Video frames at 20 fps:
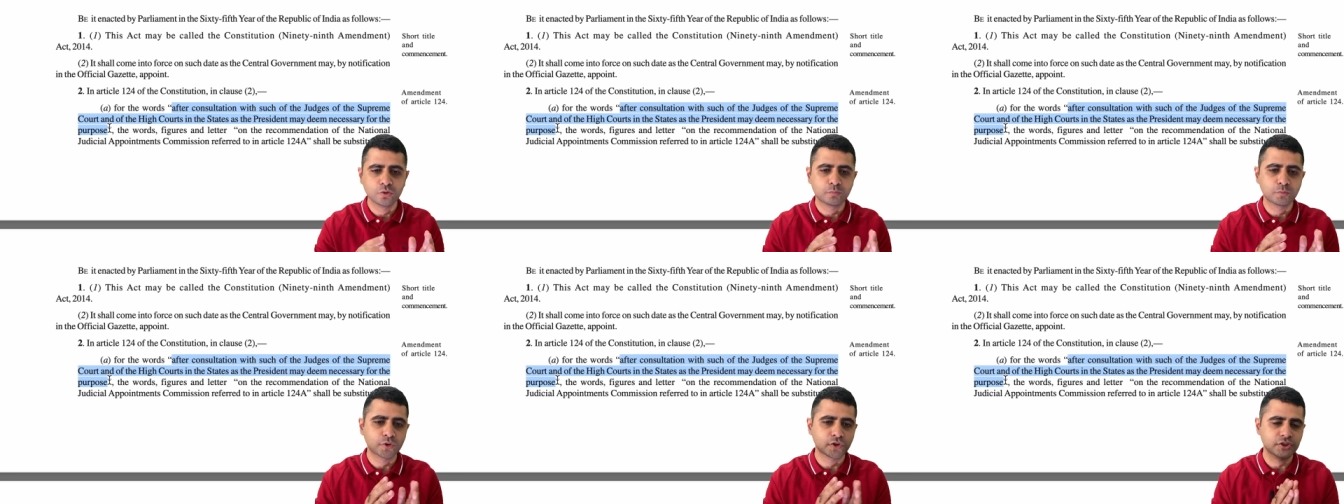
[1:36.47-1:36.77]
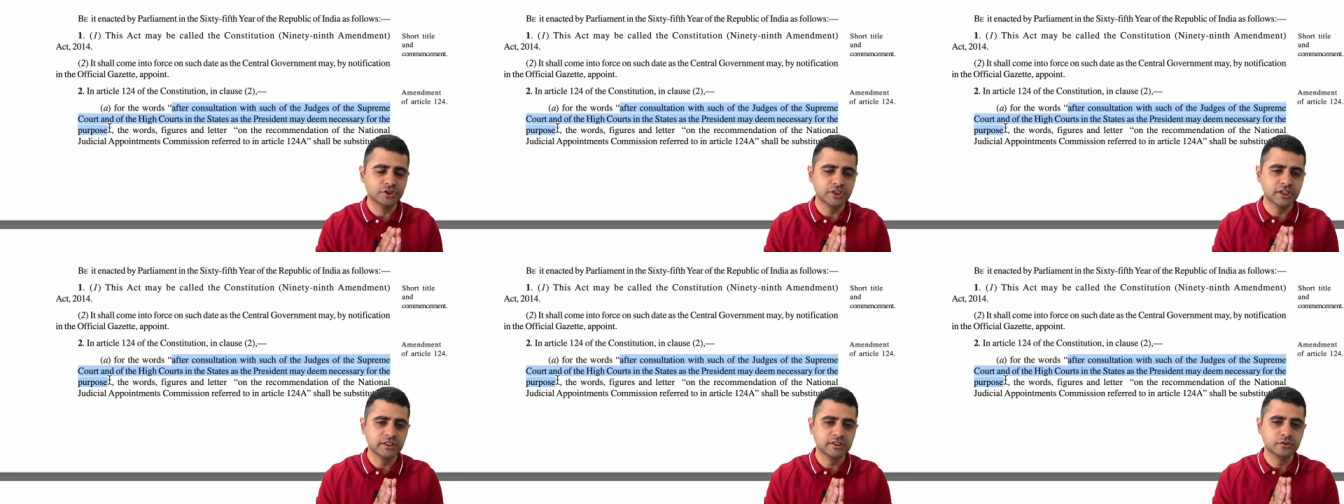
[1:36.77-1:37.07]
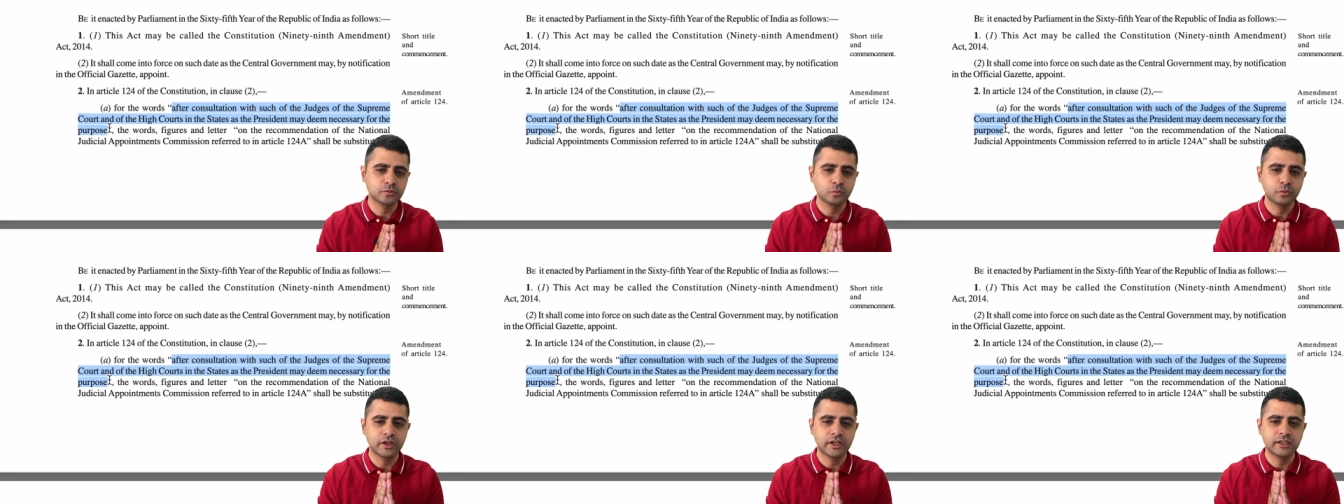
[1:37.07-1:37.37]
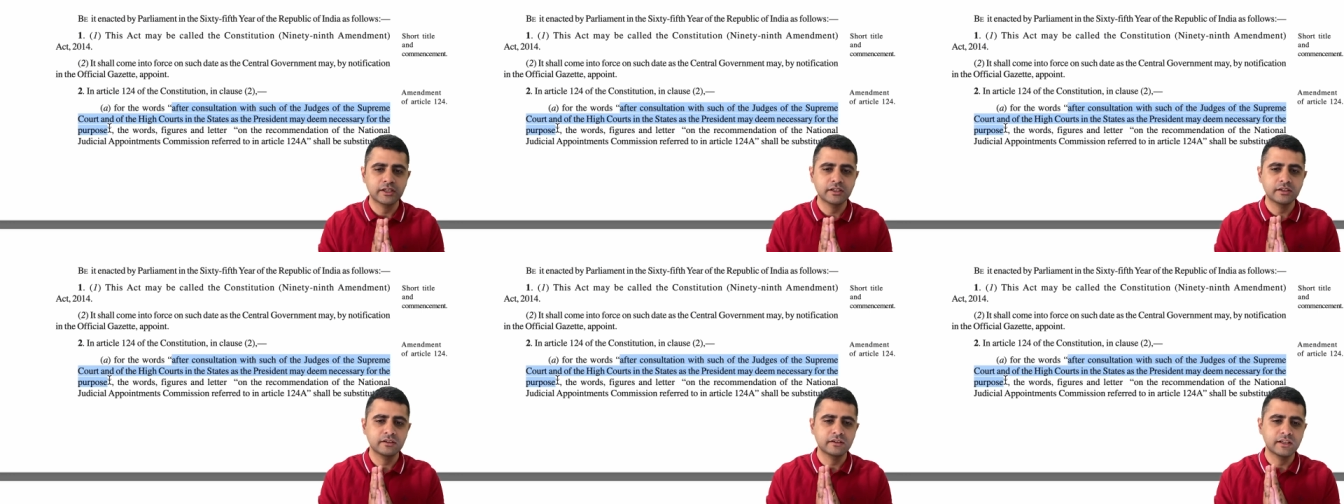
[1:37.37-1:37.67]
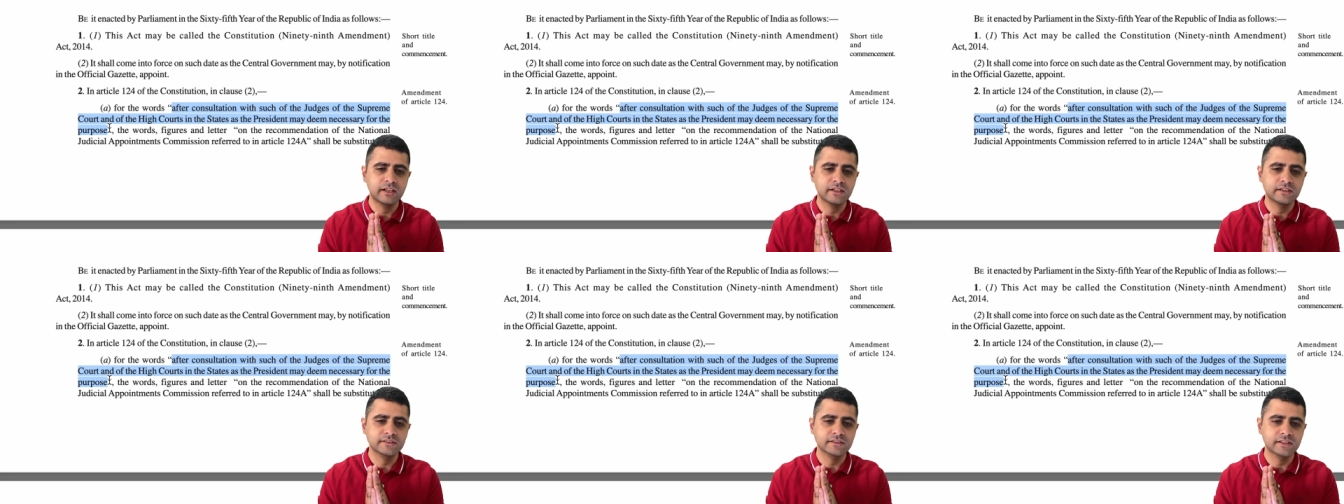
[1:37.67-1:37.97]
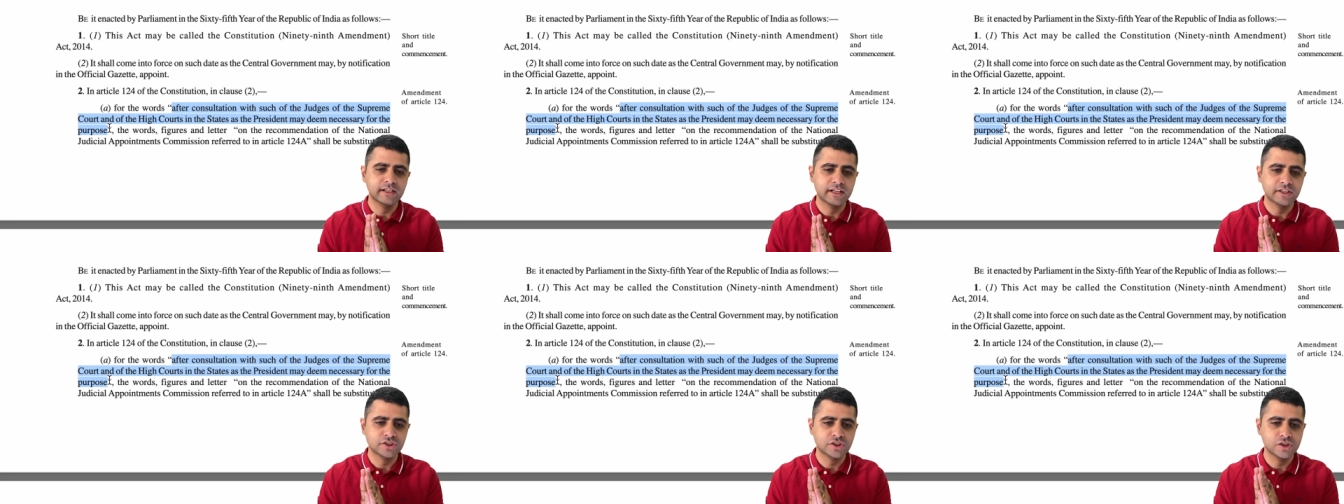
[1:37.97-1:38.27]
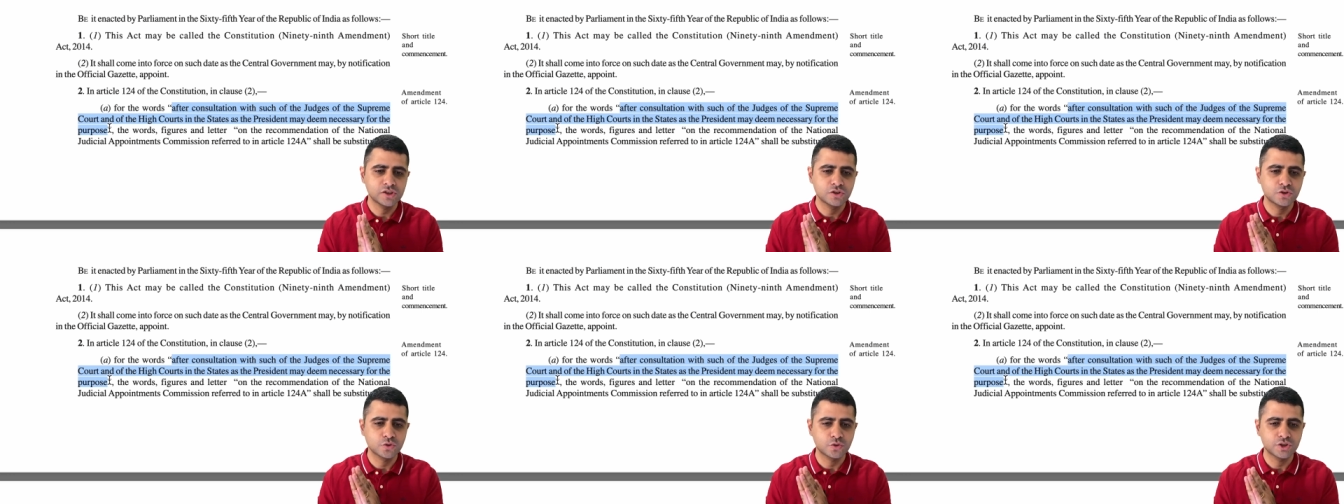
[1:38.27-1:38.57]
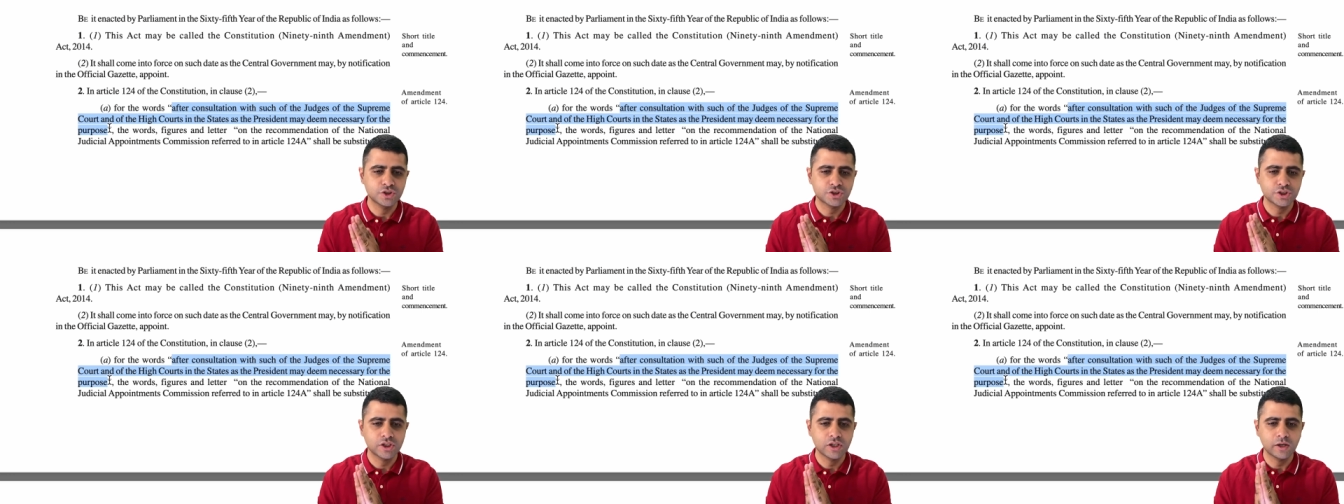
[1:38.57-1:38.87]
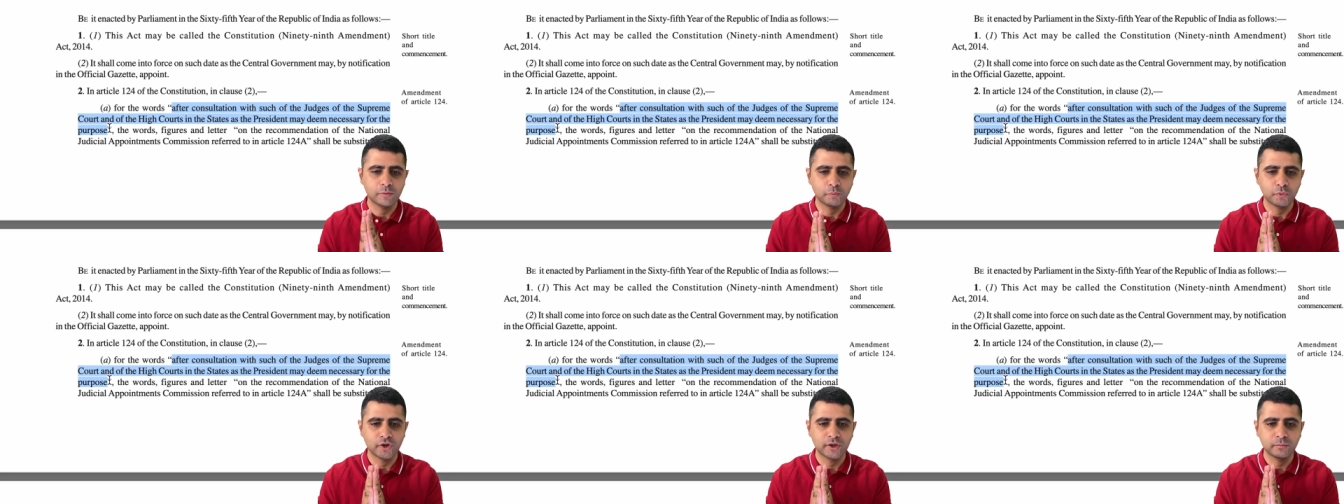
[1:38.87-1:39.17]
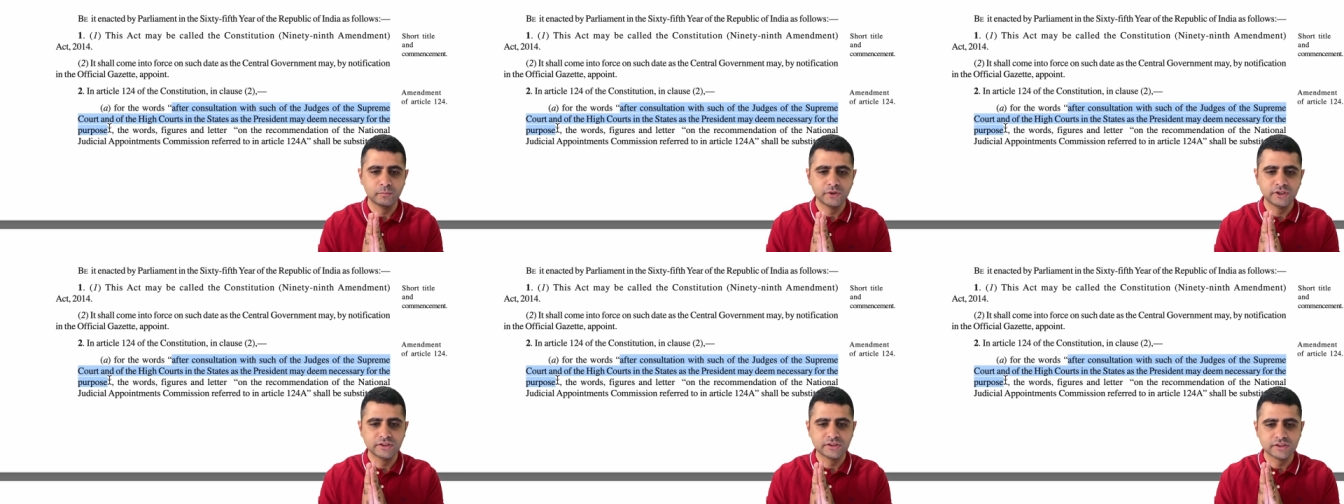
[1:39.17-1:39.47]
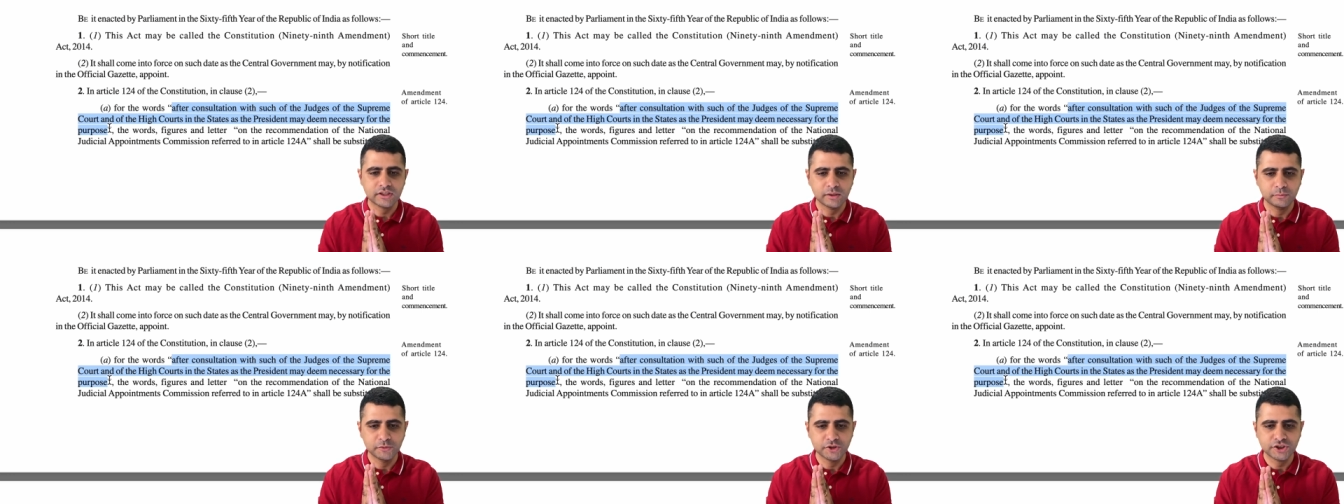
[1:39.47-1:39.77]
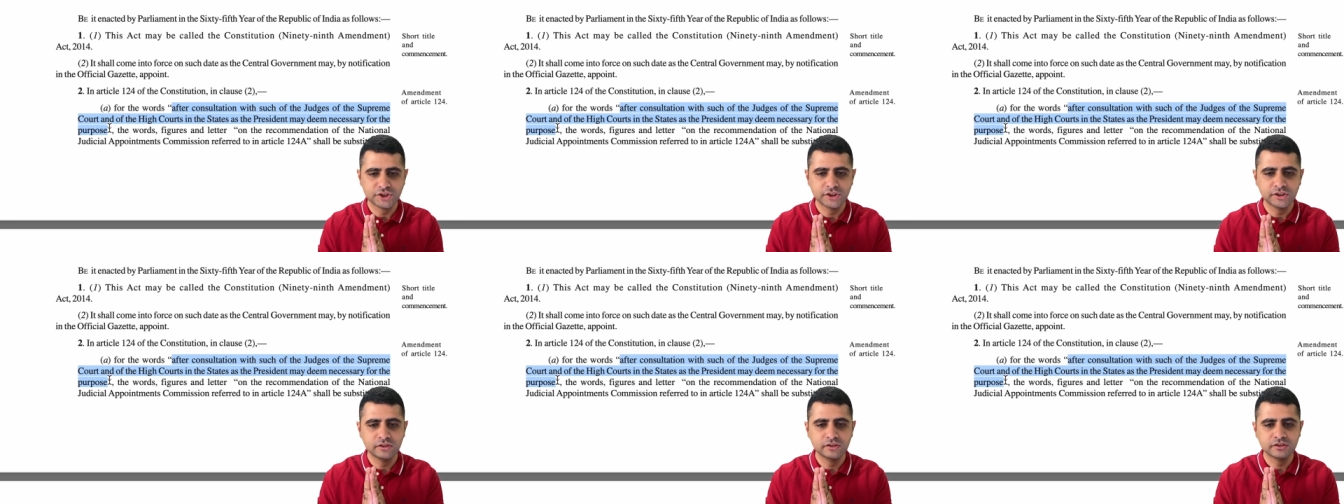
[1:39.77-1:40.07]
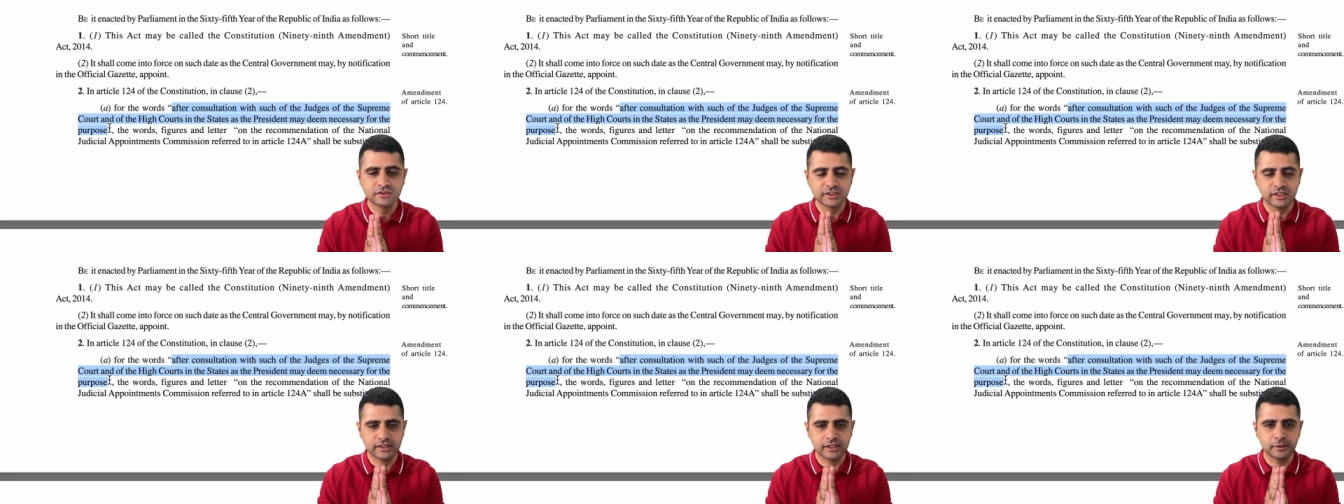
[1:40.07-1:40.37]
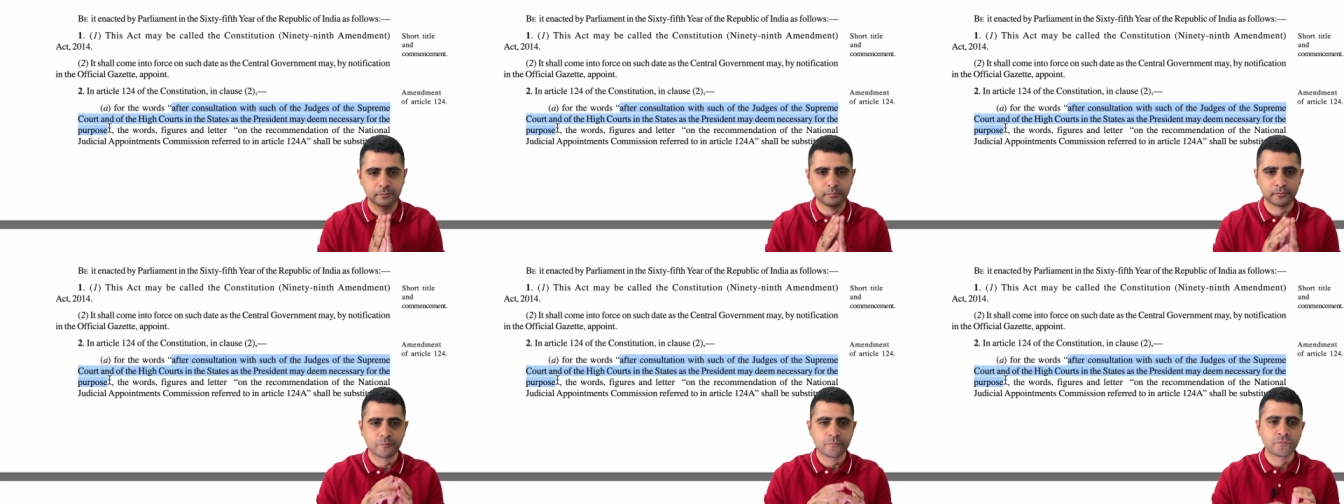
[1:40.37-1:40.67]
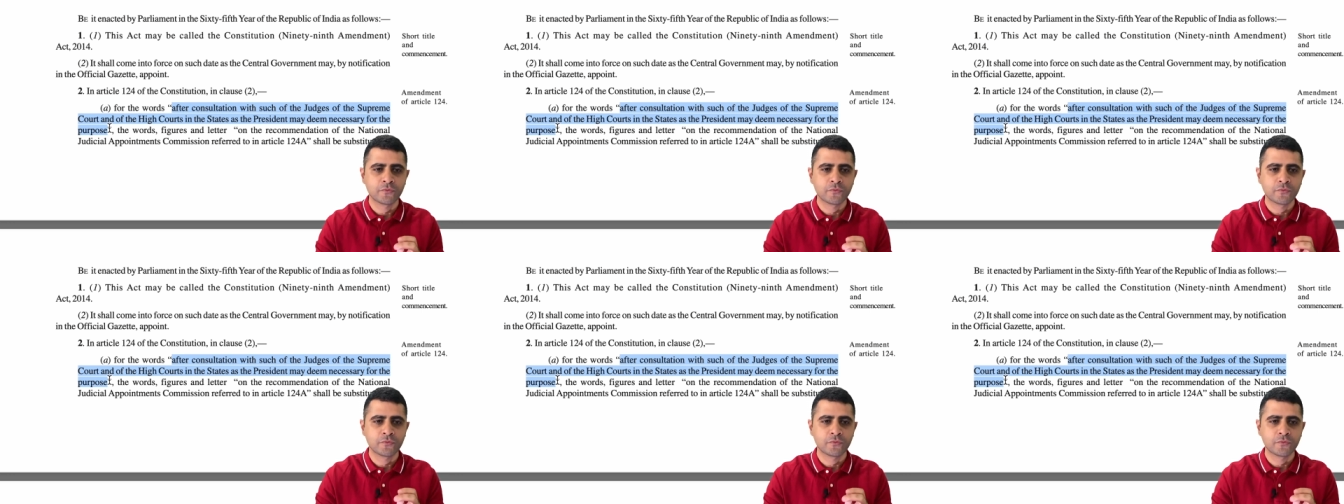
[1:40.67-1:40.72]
process wherein there is a National Judicial Appointments Commission set up.